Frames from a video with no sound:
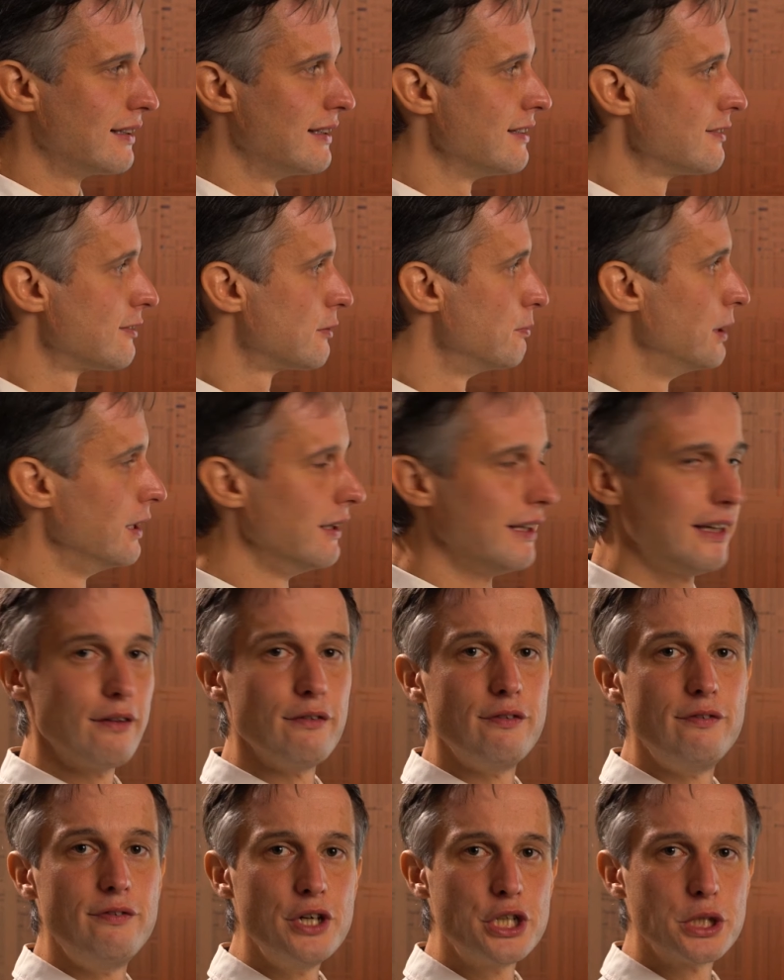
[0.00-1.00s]
this, building a
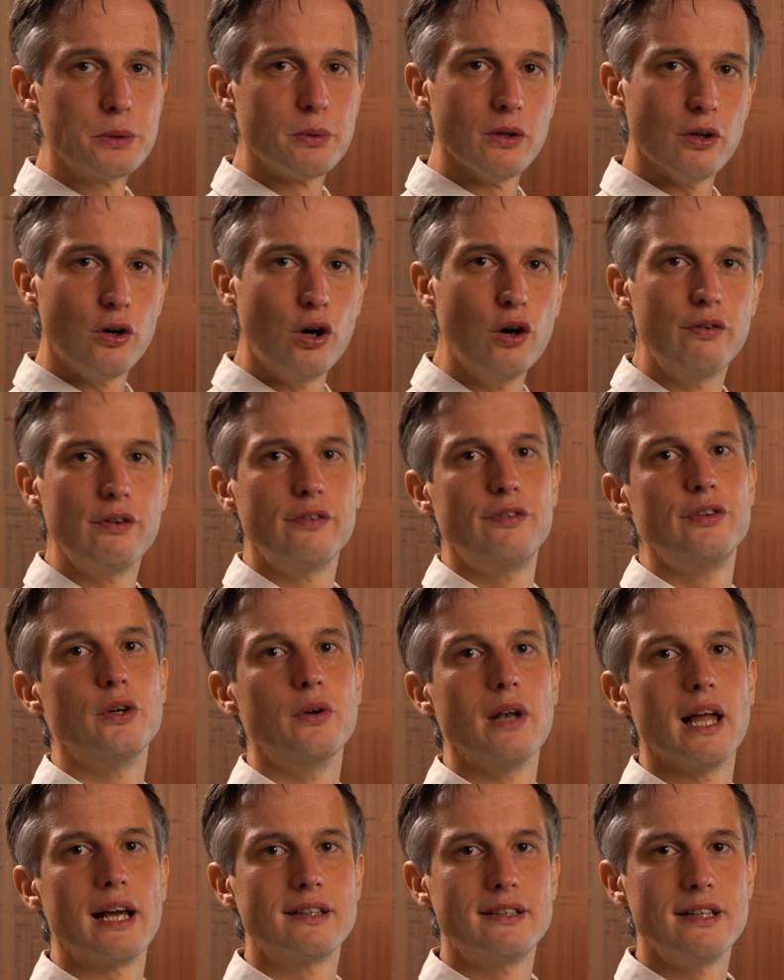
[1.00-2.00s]
visual overview
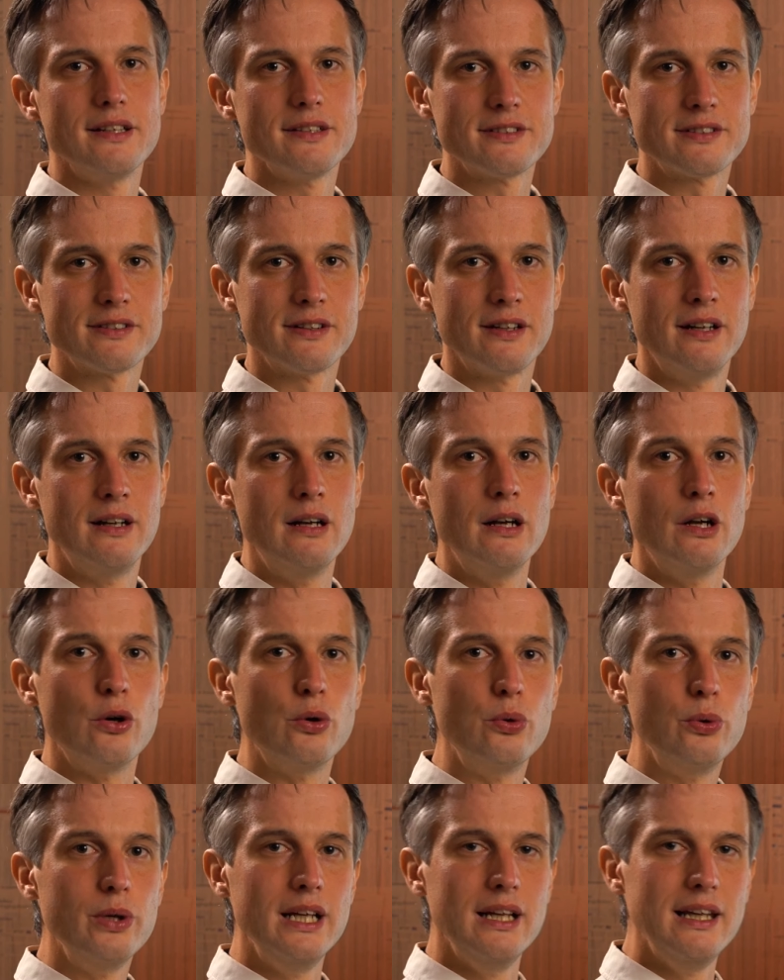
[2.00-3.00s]
like this,
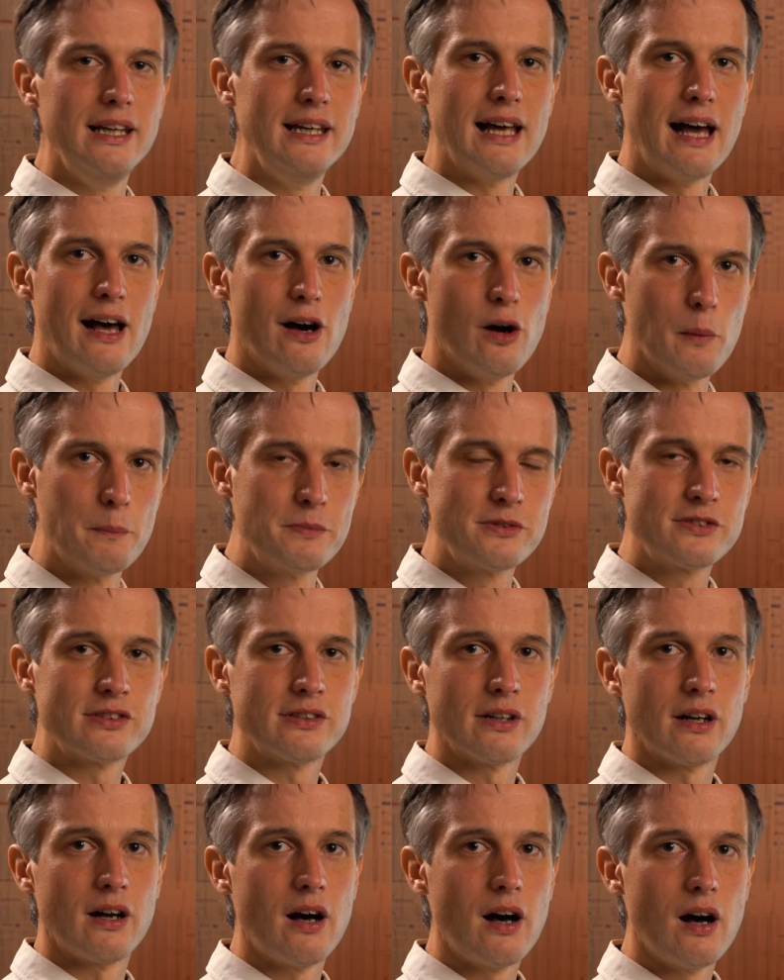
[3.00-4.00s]
really
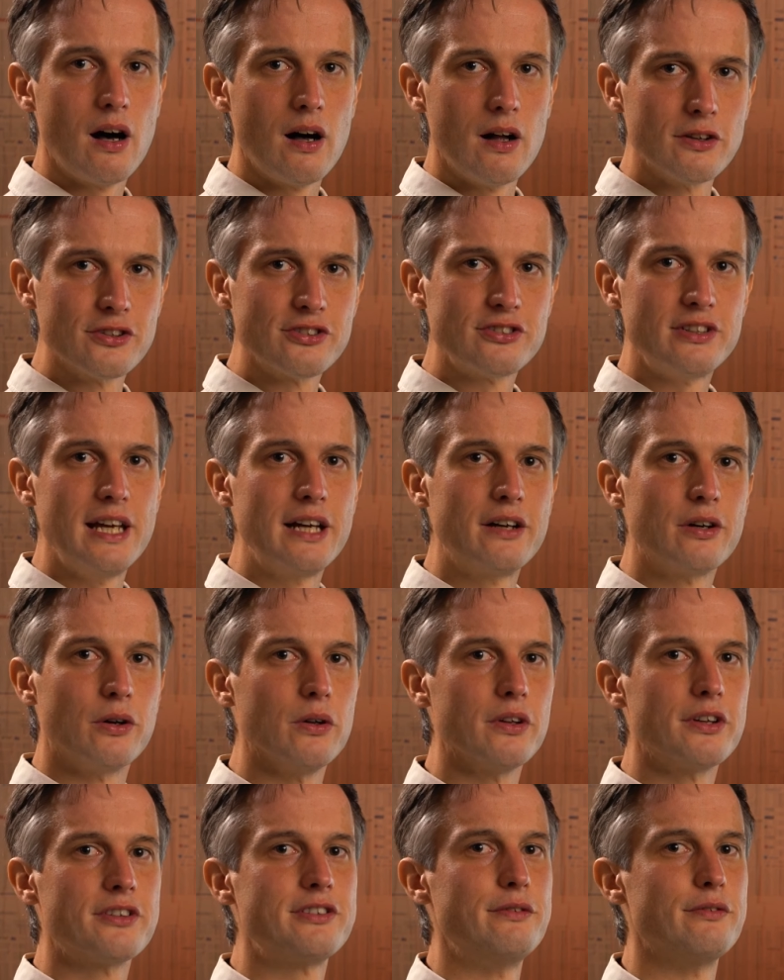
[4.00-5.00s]
helps all
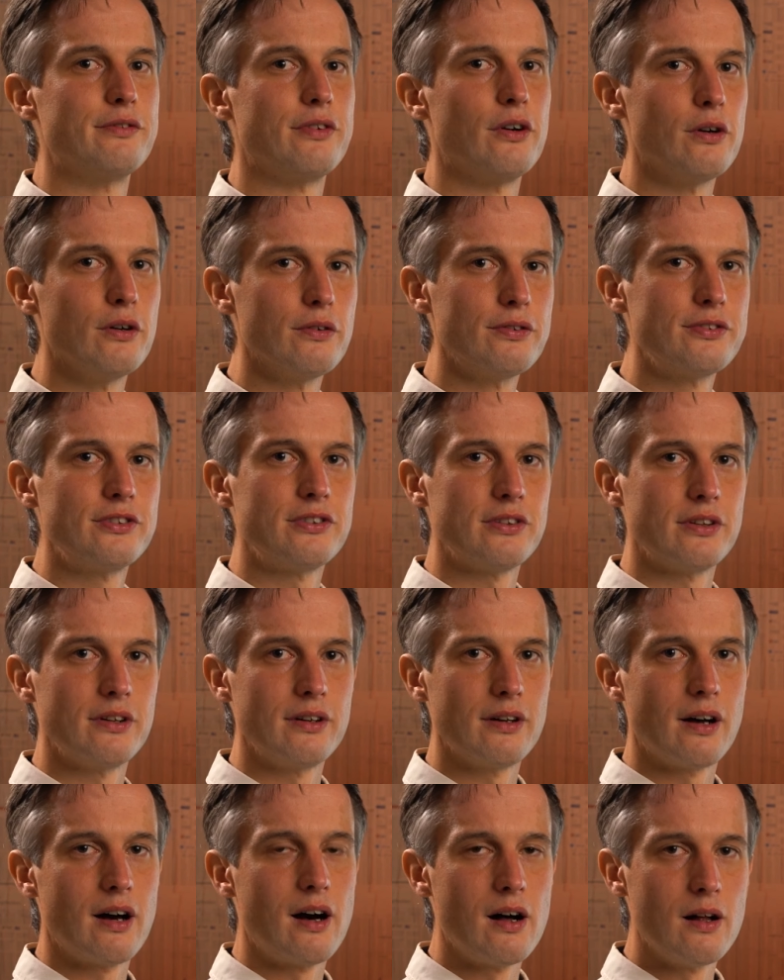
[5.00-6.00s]
stakeholders involved,
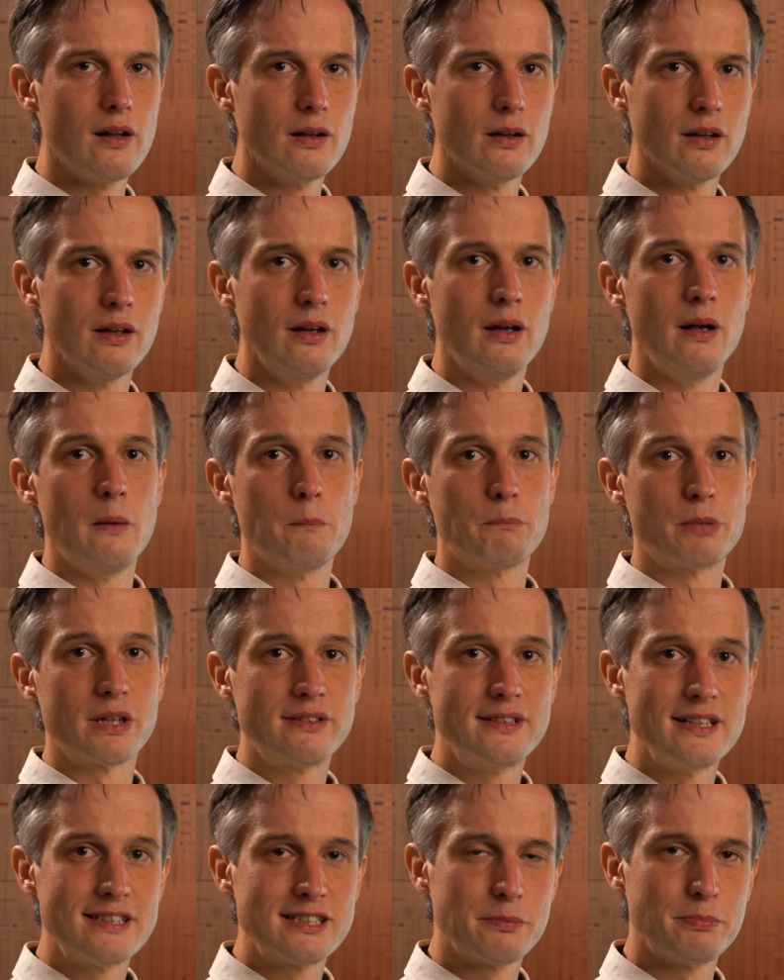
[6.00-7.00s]
all
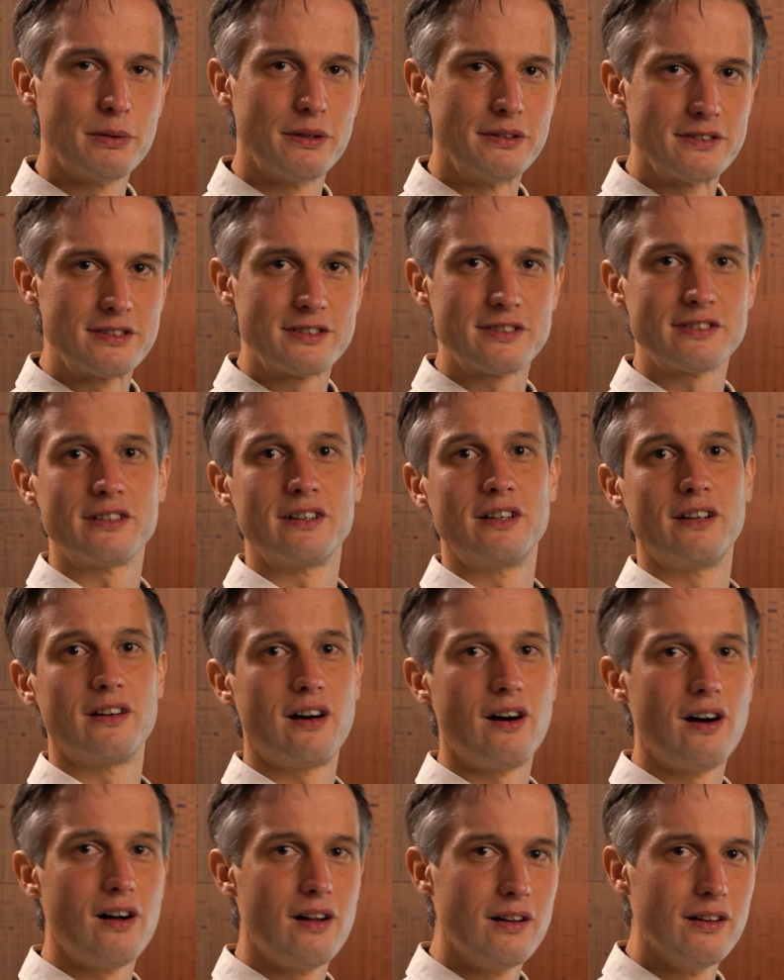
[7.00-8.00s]
participants,
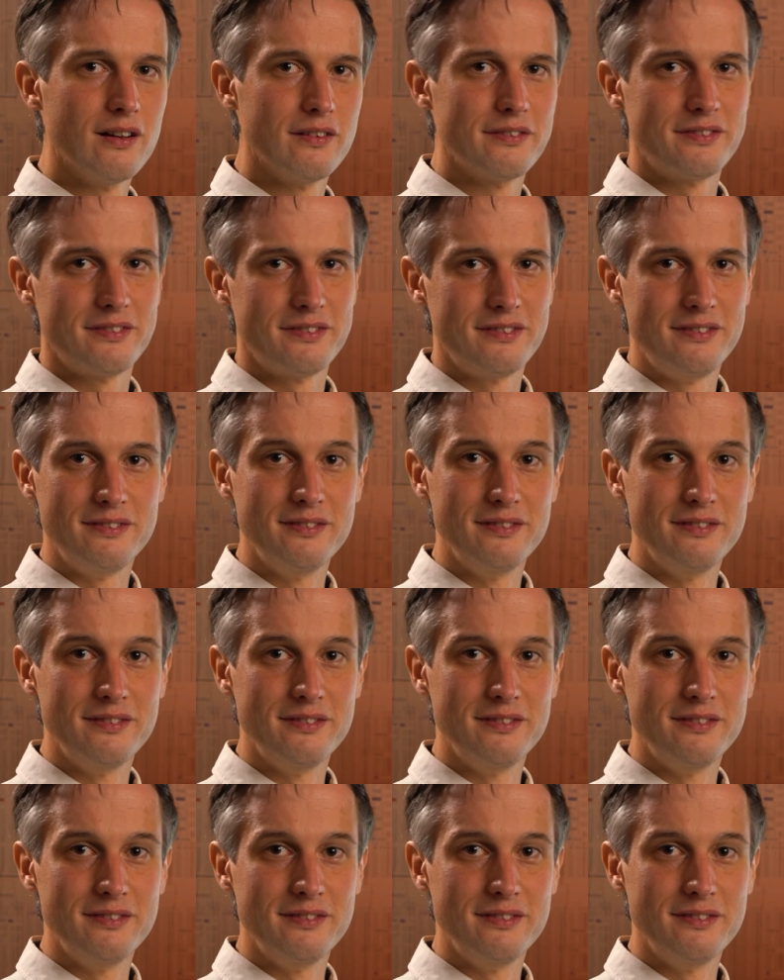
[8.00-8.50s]
all